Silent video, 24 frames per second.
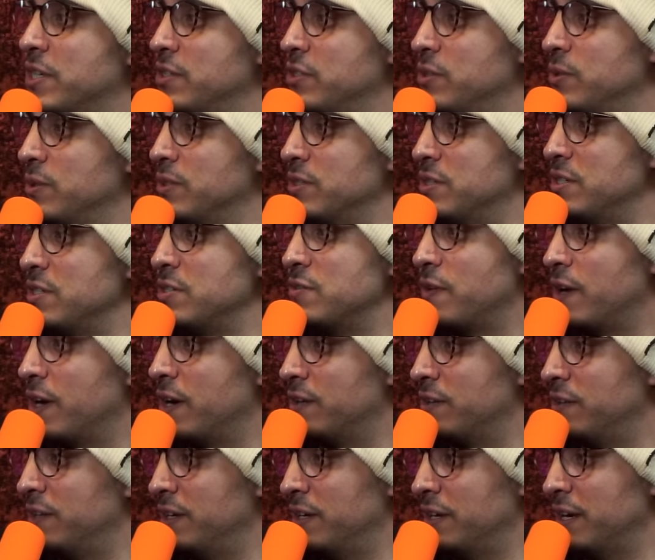are doing the
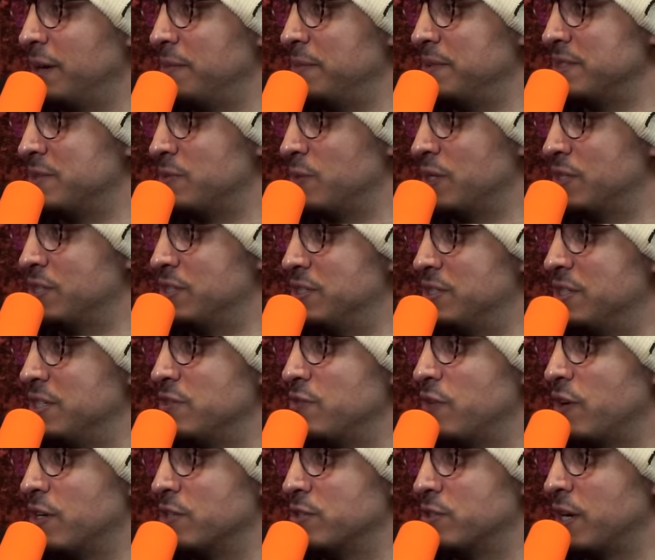ceasefire thing. I've been watching the
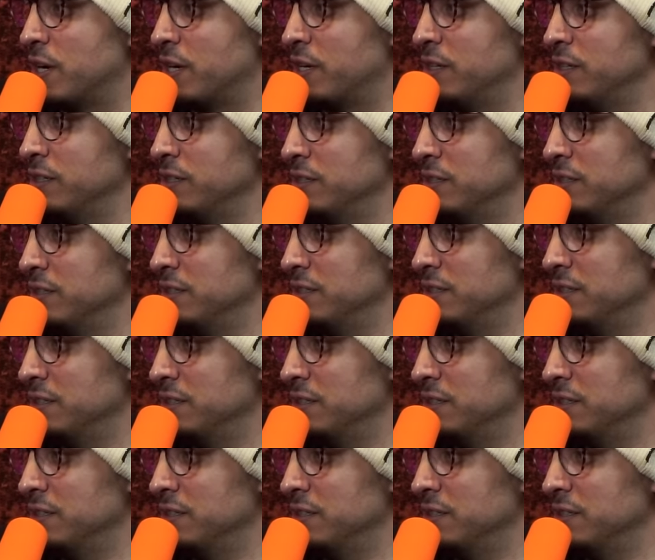ceasefire tracker.